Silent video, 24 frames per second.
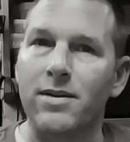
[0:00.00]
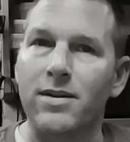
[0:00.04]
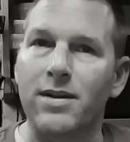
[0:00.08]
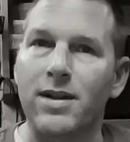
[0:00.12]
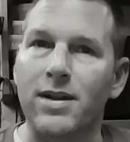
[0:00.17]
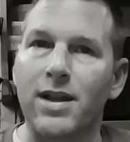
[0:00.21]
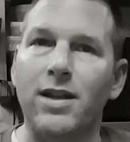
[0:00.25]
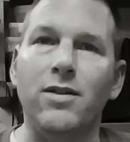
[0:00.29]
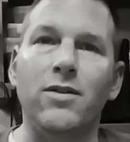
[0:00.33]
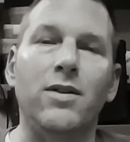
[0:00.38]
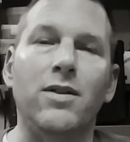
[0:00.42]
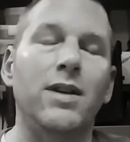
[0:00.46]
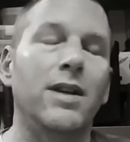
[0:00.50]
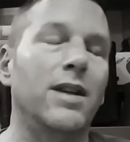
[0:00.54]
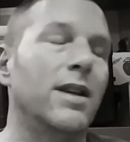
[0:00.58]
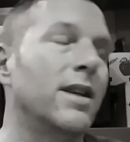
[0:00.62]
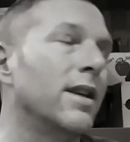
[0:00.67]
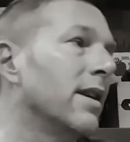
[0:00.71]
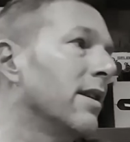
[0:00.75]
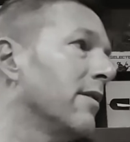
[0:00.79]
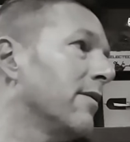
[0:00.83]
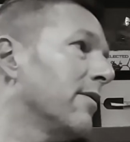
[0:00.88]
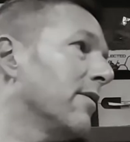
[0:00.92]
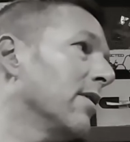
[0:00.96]
that you can
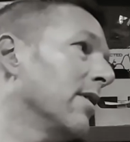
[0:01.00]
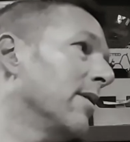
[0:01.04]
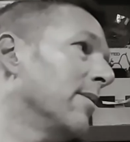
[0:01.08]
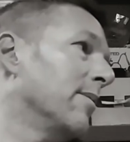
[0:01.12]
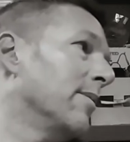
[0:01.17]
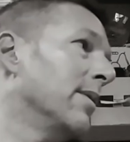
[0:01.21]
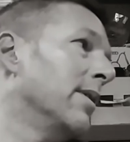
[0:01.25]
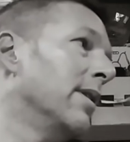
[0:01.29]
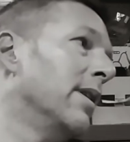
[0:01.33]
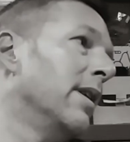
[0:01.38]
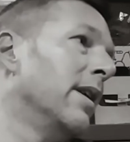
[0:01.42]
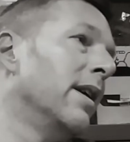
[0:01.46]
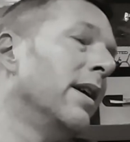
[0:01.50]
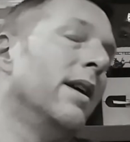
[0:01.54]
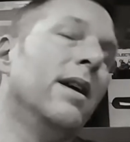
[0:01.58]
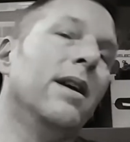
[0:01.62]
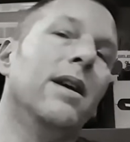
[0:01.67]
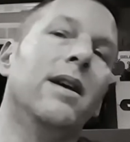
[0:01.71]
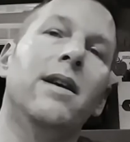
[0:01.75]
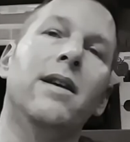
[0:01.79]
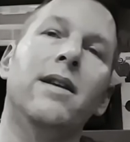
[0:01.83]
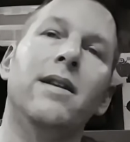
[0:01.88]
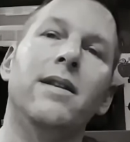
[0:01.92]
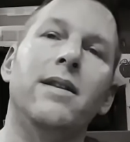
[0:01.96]
get from
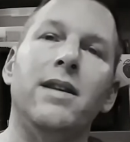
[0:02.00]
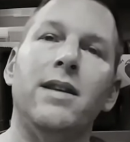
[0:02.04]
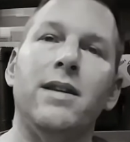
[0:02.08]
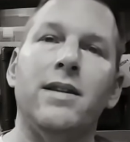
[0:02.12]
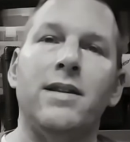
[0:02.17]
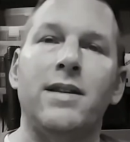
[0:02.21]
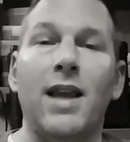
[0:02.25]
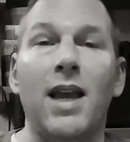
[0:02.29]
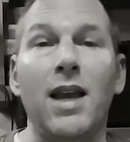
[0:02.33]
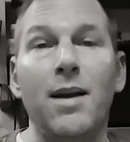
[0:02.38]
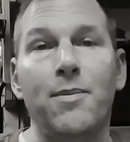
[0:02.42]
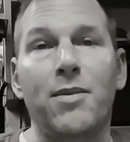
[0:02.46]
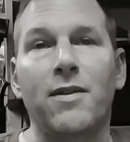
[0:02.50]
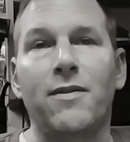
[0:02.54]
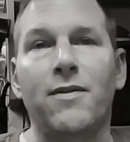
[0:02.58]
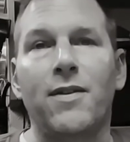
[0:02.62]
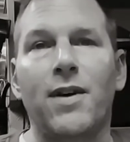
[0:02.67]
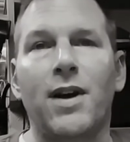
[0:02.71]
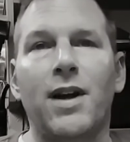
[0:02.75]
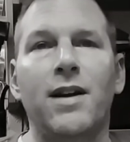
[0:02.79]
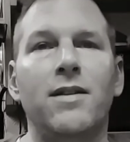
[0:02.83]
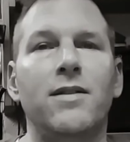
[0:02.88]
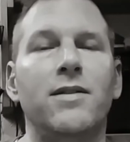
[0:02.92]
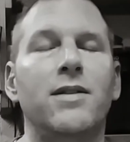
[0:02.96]
these
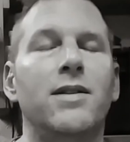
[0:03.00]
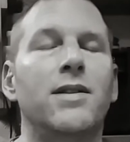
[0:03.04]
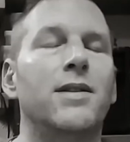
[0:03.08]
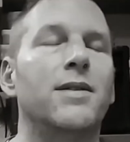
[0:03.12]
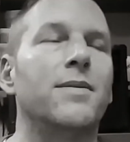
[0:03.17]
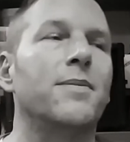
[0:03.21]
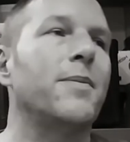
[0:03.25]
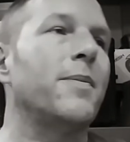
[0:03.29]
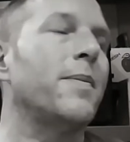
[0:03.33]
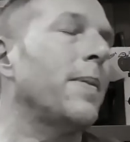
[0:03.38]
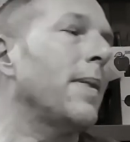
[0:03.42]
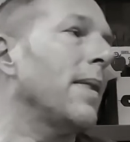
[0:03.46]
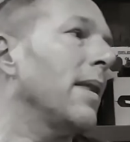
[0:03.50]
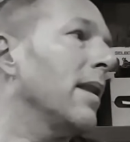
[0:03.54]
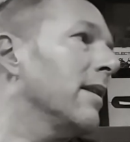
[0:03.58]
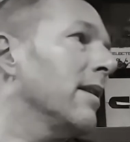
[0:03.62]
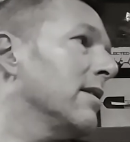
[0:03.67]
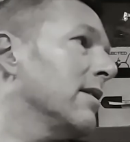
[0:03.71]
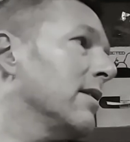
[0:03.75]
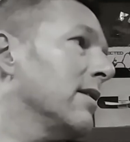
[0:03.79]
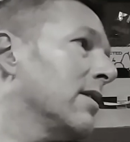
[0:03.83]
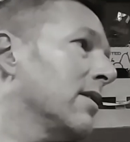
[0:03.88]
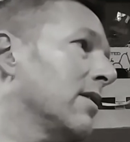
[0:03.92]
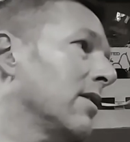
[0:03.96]
amplifiers.
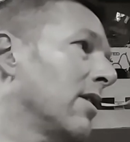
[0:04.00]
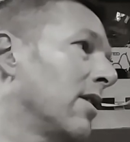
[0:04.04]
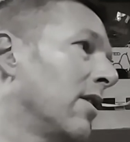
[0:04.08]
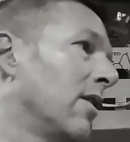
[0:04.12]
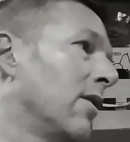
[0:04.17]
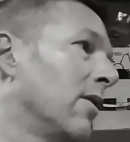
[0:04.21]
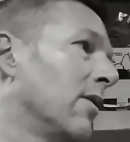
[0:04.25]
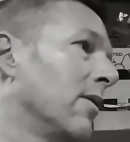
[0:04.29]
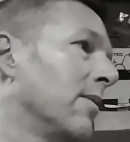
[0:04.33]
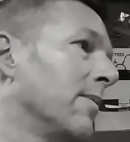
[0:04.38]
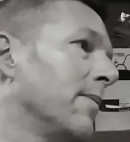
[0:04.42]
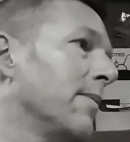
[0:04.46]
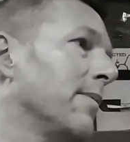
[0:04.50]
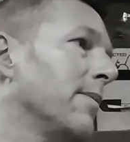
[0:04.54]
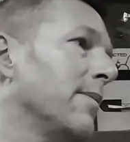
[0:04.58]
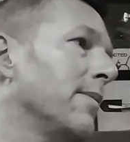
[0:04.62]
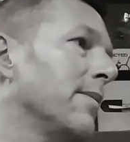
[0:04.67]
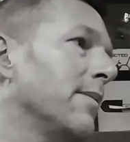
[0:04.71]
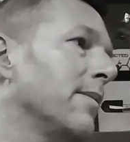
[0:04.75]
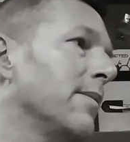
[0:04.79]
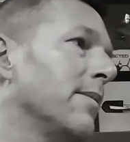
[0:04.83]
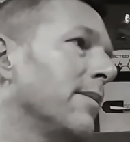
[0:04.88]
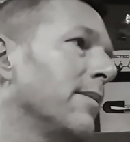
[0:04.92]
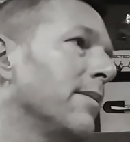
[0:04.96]
So
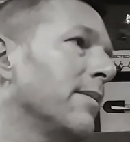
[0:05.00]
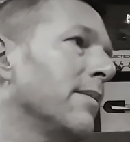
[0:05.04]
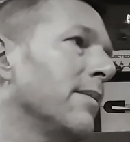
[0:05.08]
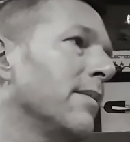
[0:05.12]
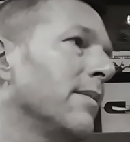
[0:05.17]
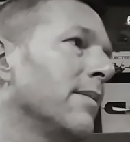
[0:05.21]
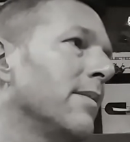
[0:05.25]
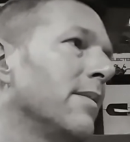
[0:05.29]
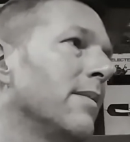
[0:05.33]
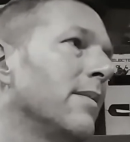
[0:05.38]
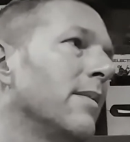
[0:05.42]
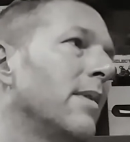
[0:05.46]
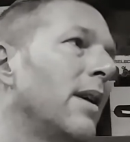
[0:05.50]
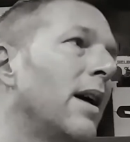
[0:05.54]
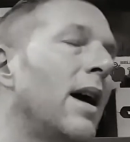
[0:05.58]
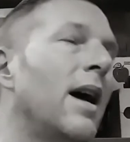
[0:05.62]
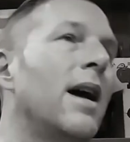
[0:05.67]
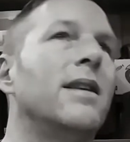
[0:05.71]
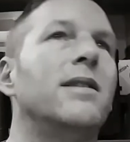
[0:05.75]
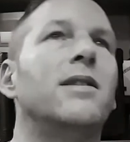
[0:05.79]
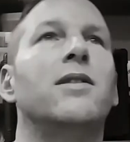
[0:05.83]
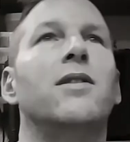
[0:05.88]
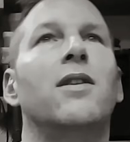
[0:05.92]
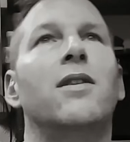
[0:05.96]

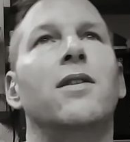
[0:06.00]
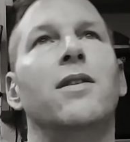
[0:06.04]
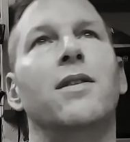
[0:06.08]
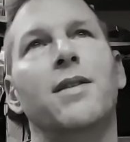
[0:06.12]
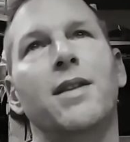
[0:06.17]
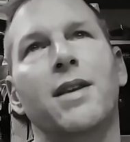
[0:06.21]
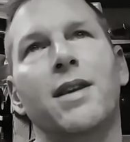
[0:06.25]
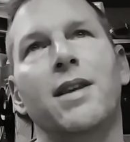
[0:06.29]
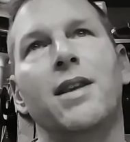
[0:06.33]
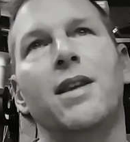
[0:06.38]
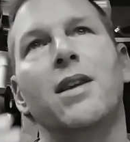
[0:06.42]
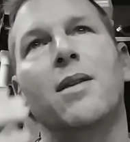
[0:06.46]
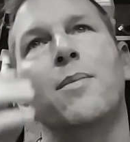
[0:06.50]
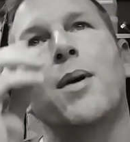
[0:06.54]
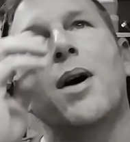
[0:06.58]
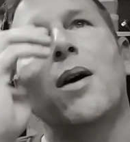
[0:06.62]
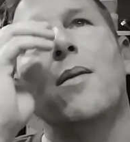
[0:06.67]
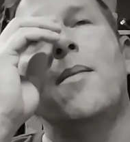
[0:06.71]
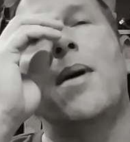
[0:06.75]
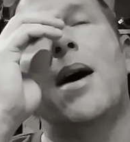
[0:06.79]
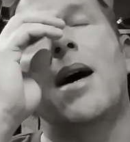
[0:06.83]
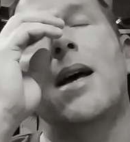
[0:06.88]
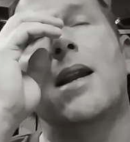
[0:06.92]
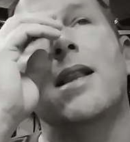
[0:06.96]
I started thinking about
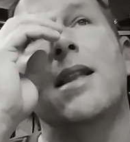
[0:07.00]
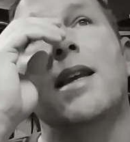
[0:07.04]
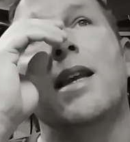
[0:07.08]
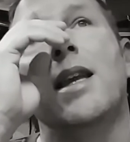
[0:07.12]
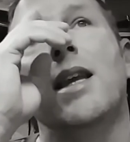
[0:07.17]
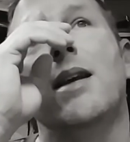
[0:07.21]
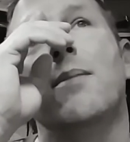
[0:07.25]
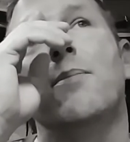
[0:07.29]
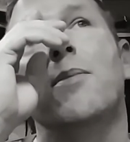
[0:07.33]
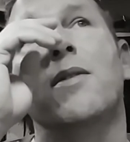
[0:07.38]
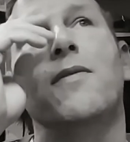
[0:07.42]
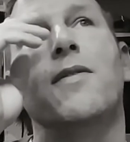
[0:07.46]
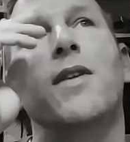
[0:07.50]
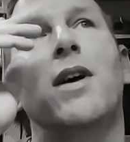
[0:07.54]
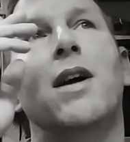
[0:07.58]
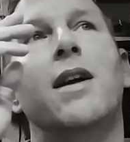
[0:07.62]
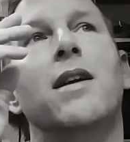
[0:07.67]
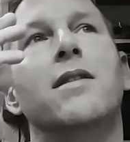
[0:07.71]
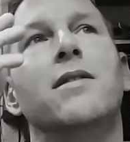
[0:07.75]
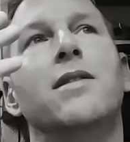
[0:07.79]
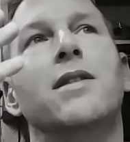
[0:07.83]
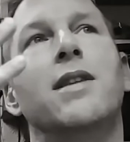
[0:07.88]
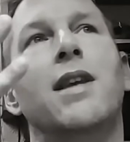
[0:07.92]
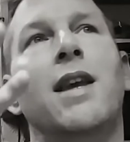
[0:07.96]
modeling
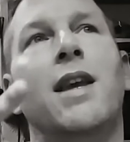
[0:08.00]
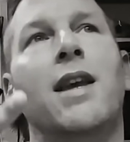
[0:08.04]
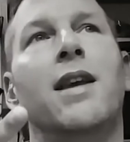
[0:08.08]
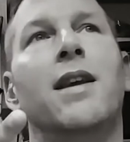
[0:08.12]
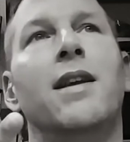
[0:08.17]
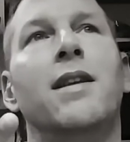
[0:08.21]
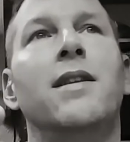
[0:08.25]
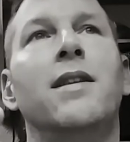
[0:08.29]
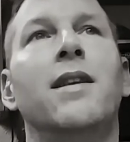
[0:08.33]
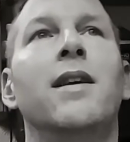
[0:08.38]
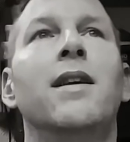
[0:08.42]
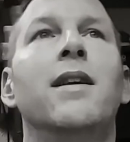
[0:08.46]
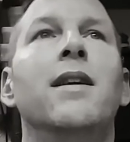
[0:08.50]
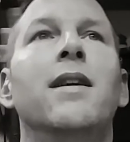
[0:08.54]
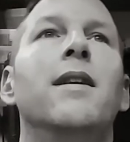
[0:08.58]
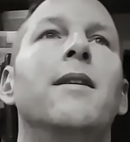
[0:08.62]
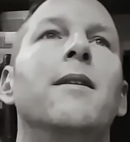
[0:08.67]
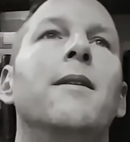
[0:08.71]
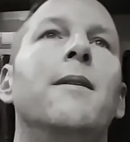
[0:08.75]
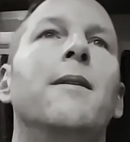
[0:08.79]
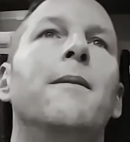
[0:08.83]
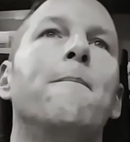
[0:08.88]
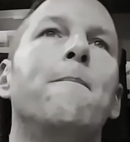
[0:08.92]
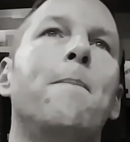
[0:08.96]
amplifiers and
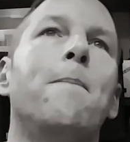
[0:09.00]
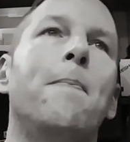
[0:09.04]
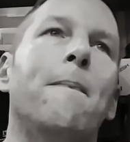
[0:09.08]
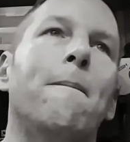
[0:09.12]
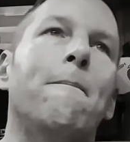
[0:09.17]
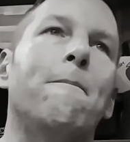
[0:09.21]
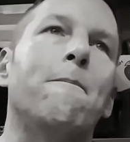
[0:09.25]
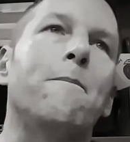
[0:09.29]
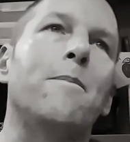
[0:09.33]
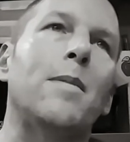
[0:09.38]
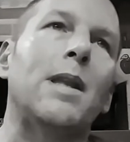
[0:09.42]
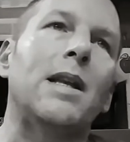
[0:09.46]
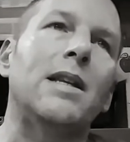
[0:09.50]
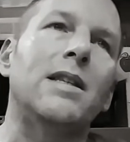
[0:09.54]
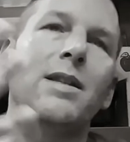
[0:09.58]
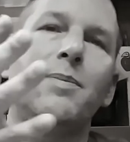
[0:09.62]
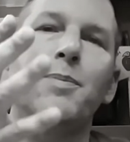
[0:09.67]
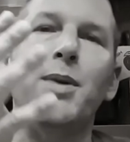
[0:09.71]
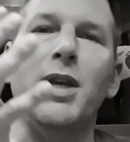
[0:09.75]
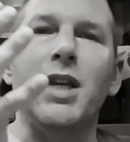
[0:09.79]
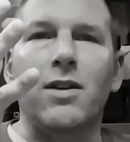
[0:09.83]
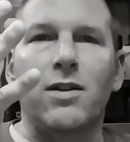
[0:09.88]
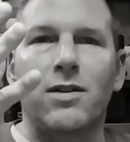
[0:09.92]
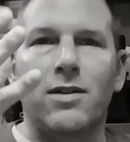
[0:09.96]

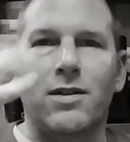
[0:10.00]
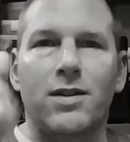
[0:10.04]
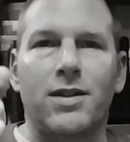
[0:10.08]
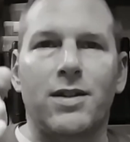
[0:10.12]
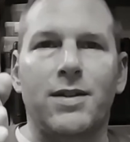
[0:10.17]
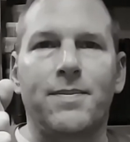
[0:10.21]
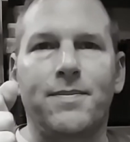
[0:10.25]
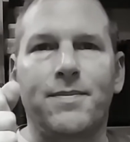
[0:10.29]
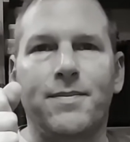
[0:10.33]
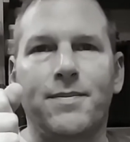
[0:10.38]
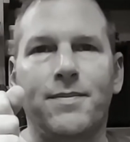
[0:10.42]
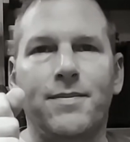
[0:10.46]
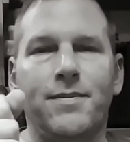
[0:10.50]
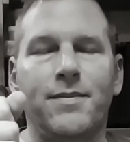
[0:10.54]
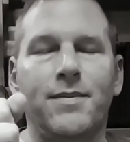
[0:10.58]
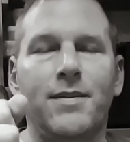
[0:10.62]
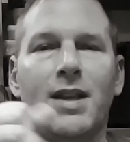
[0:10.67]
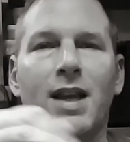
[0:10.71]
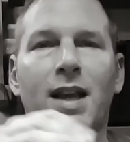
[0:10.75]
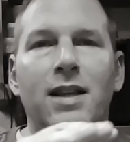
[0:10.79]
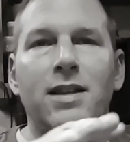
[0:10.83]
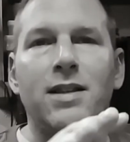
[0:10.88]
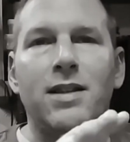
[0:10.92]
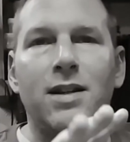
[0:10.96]
speakers
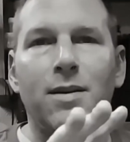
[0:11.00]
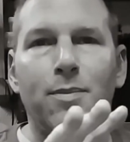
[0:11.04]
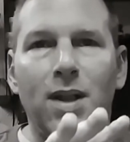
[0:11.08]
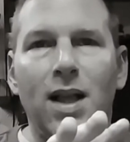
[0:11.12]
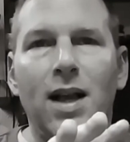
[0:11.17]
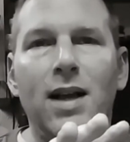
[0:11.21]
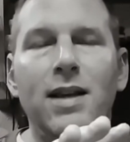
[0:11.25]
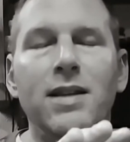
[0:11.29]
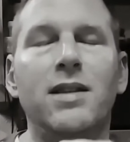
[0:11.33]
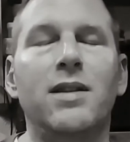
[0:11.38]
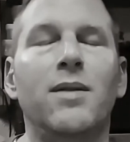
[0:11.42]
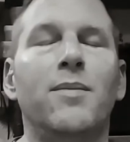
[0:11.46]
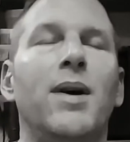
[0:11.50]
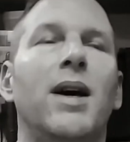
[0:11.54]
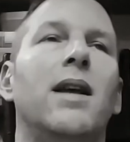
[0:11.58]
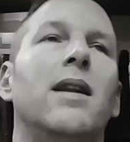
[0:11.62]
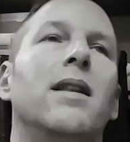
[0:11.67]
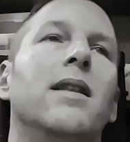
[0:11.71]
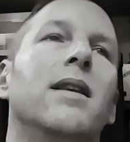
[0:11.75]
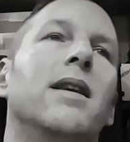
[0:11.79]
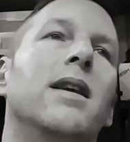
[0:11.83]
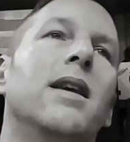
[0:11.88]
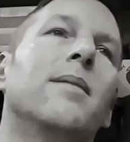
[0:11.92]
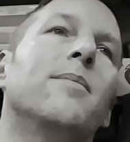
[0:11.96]
as it applies to
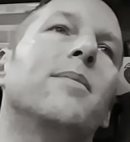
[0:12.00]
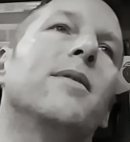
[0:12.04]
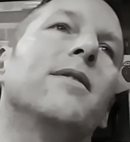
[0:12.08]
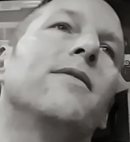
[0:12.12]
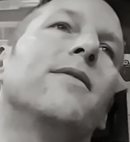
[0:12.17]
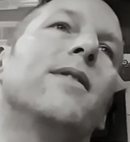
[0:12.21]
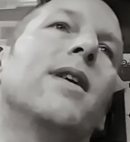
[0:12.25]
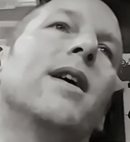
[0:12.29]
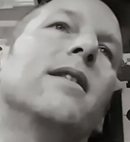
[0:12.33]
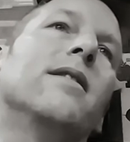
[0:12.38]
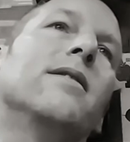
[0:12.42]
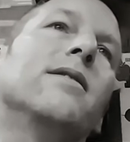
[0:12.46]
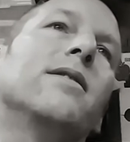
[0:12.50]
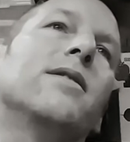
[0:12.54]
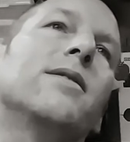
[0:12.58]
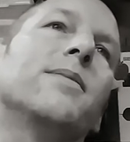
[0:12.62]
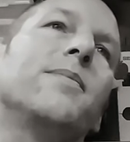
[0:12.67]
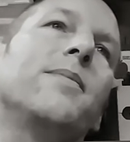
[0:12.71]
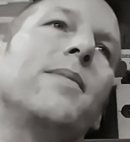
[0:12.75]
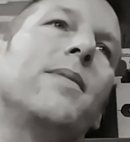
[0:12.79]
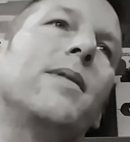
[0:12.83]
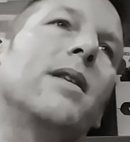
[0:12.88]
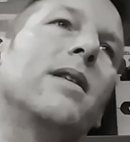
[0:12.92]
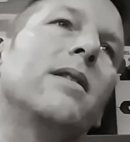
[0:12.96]
modeling amplifiers.
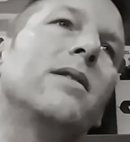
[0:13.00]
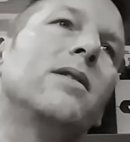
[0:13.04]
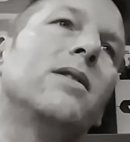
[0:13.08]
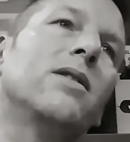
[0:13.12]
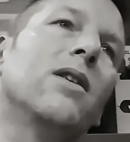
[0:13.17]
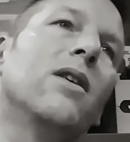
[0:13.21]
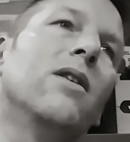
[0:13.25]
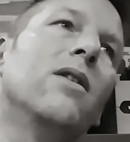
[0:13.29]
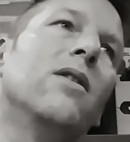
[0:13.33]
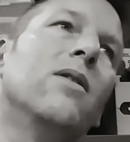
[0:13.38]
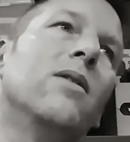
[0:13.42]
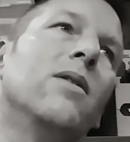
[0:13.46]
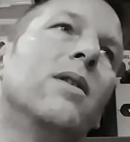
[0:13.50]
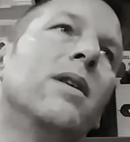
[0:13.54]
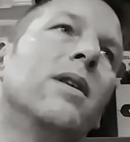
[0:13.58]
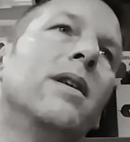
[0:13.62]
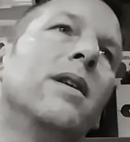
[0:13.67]
So,